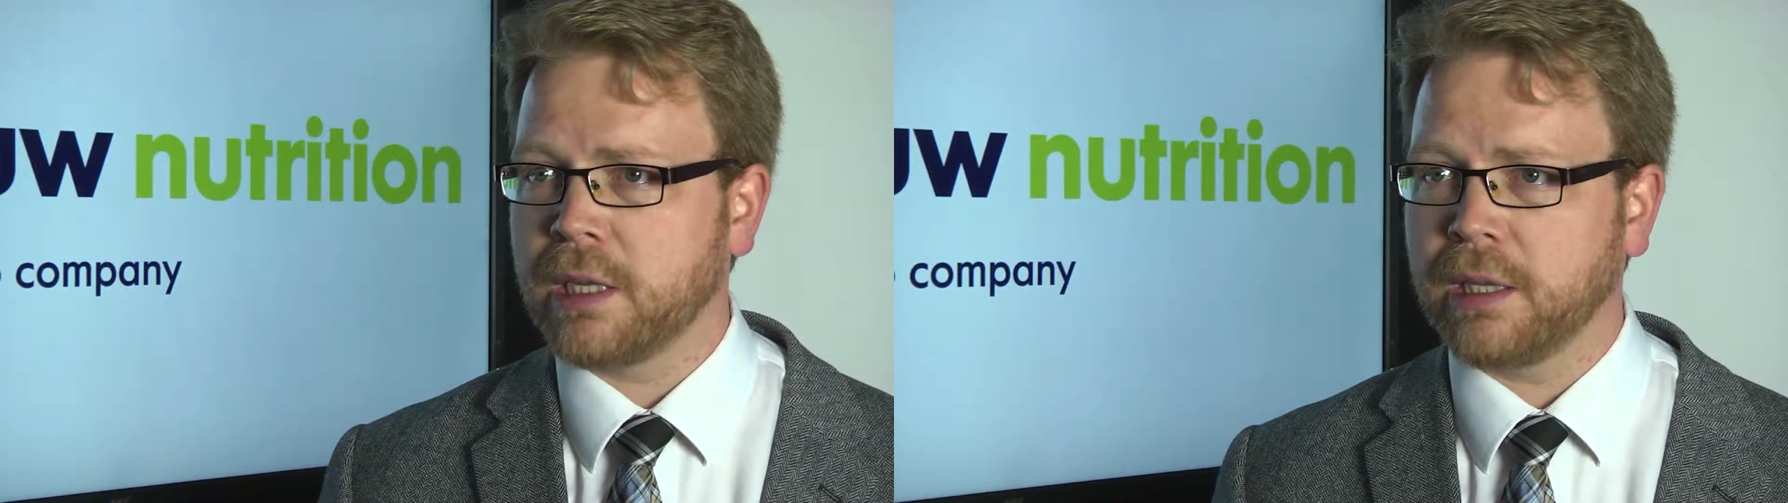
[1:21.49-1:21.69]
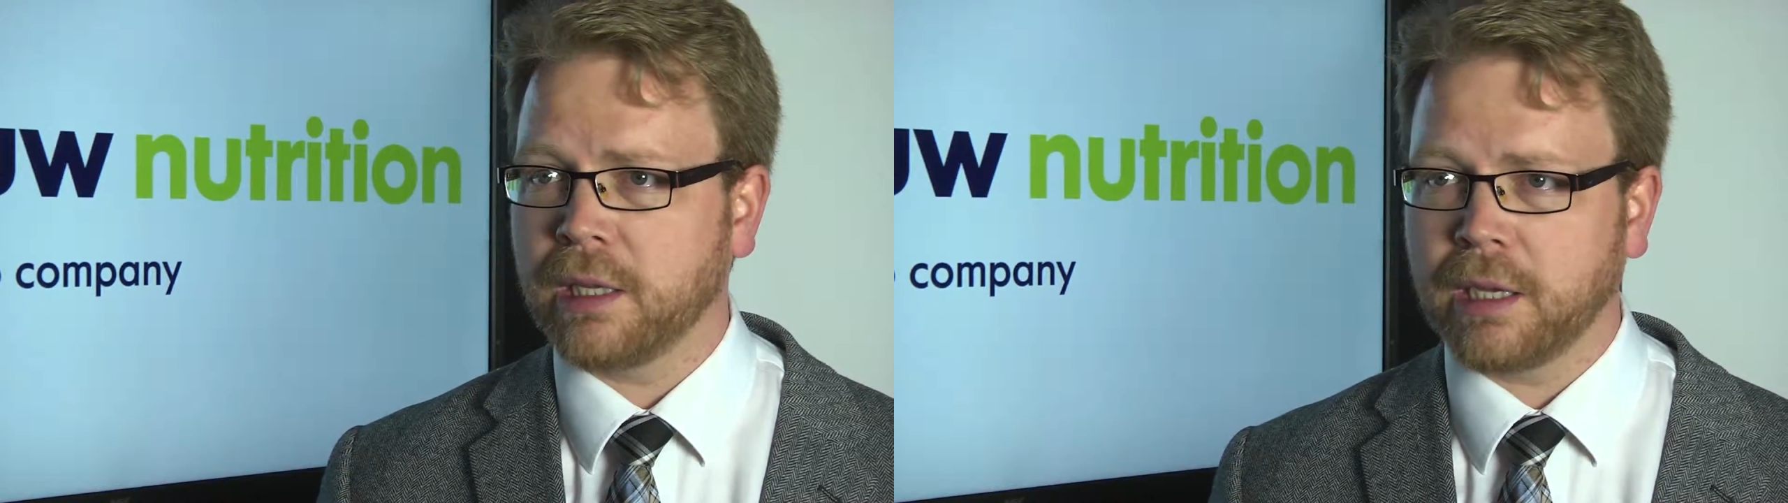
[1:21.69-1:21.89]

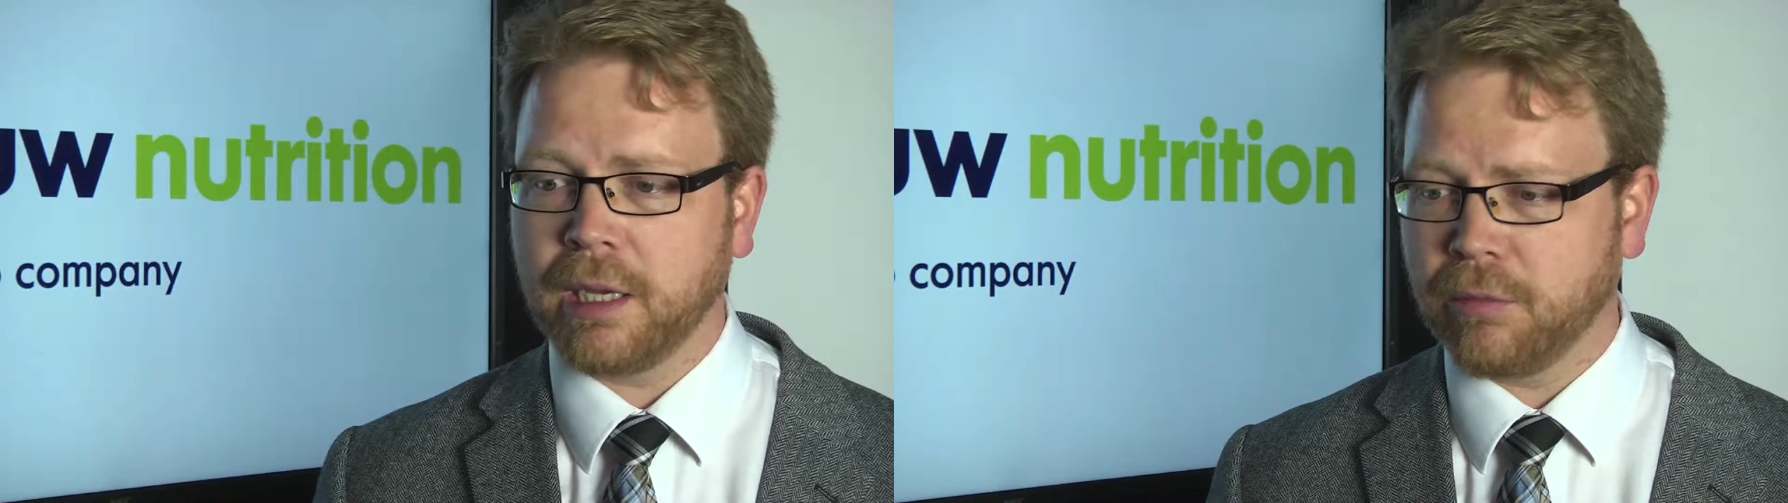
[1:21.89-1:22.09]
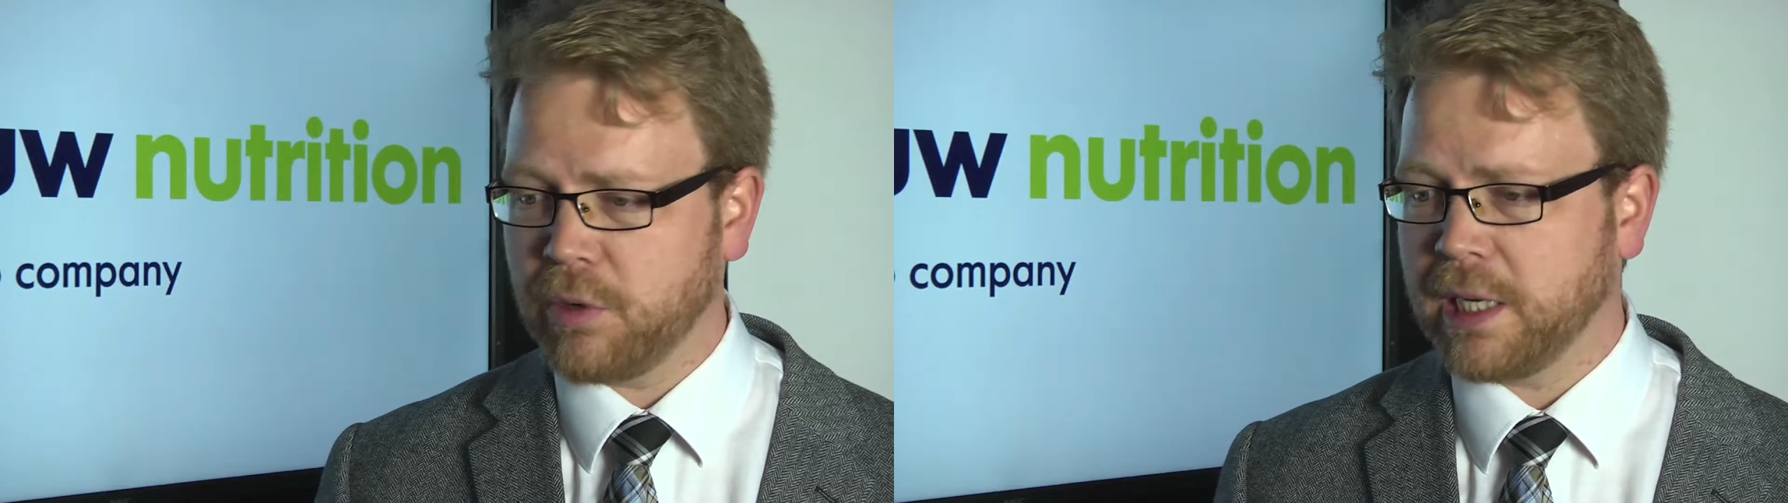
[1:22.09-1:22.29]
I think,
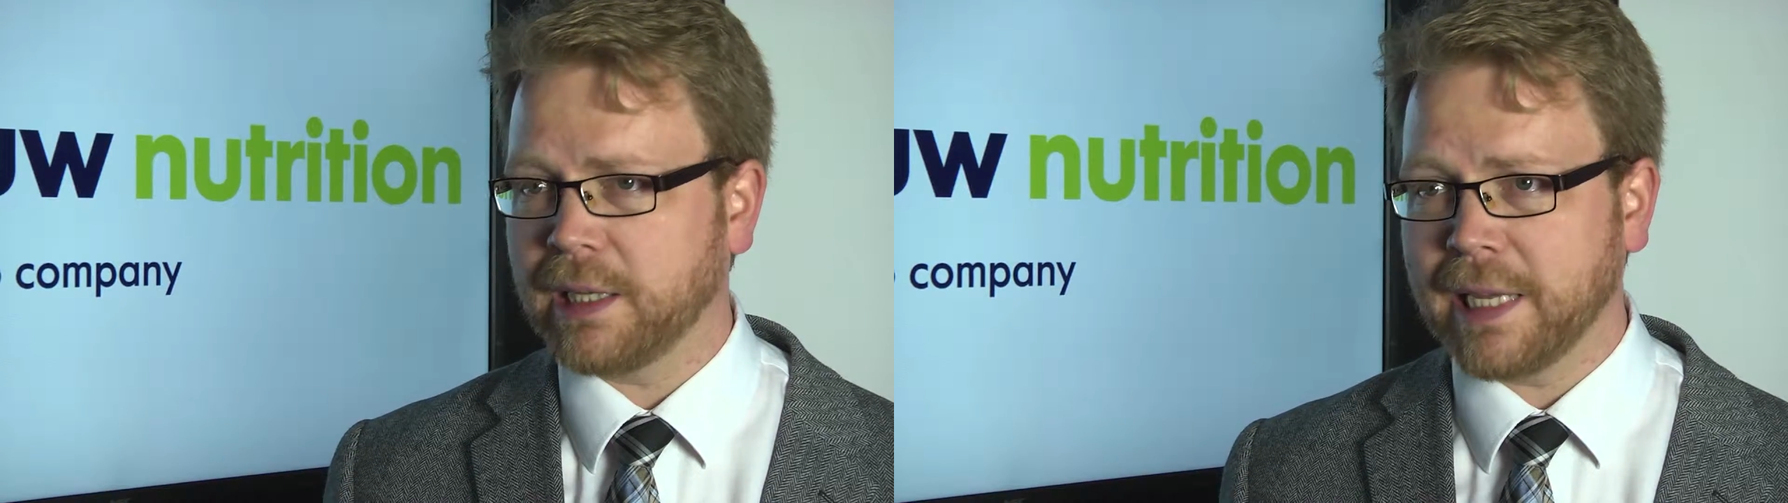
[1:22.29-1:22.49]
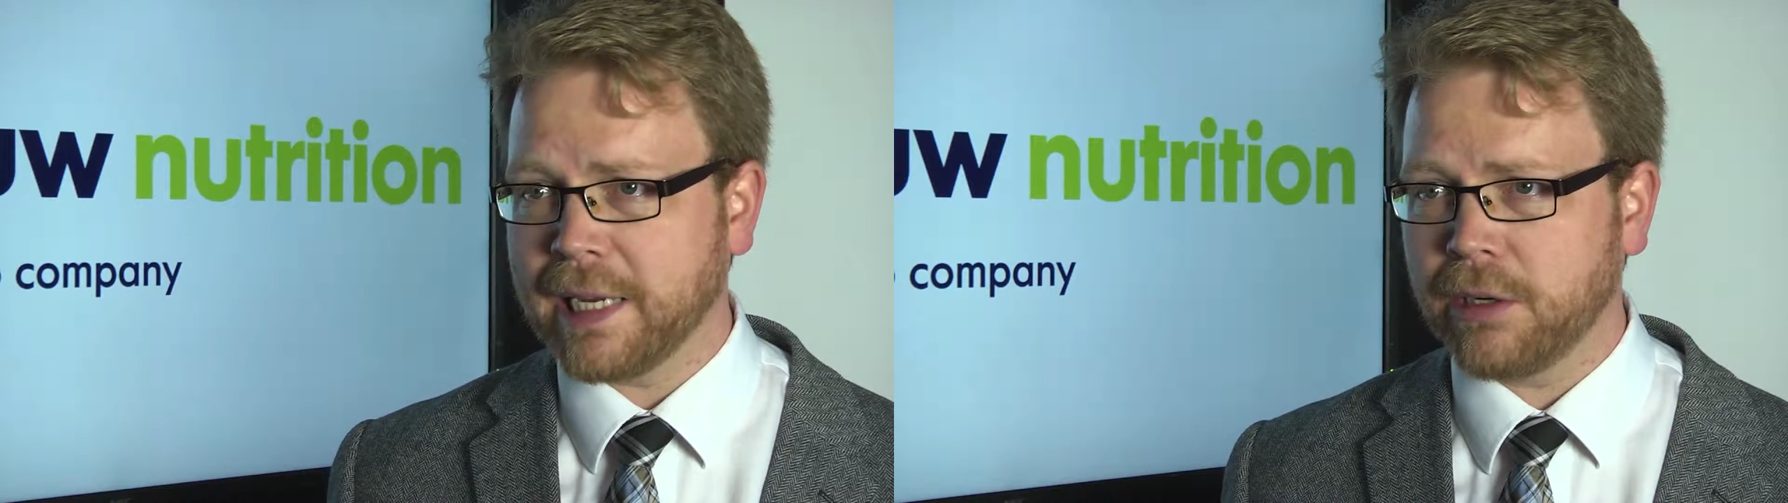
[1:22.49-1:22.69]
and
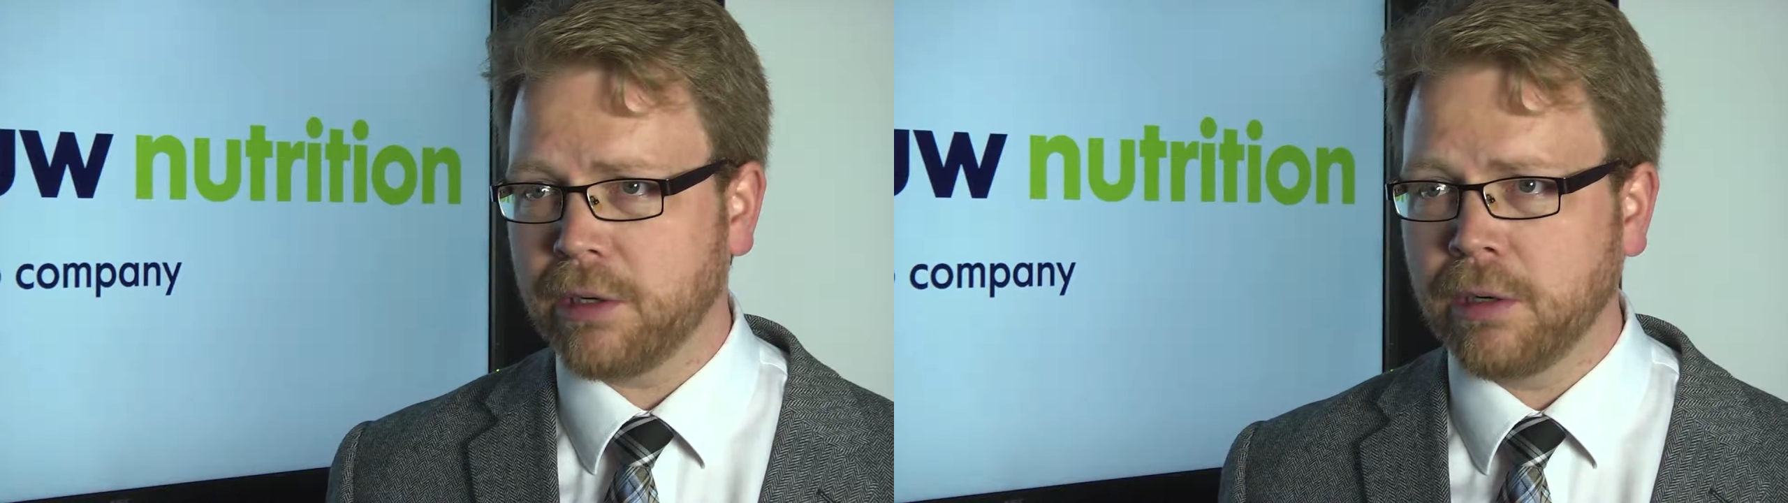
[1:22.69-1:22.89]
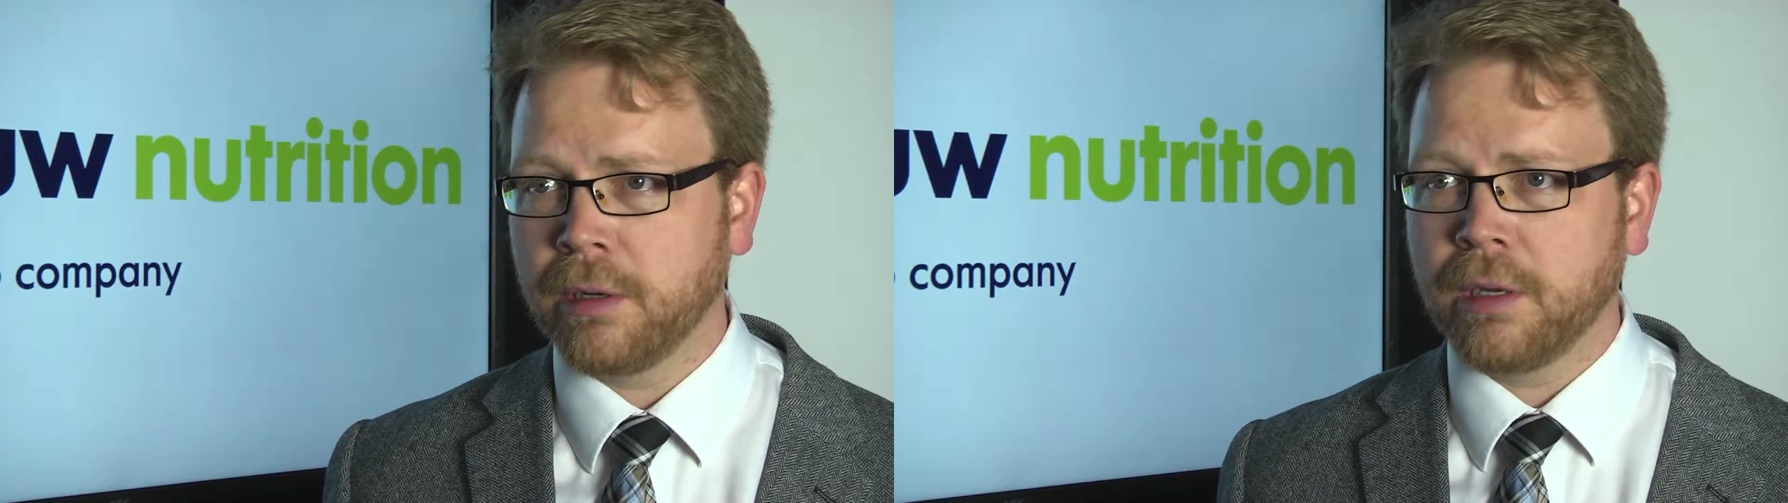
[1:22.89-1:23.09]
weaning later,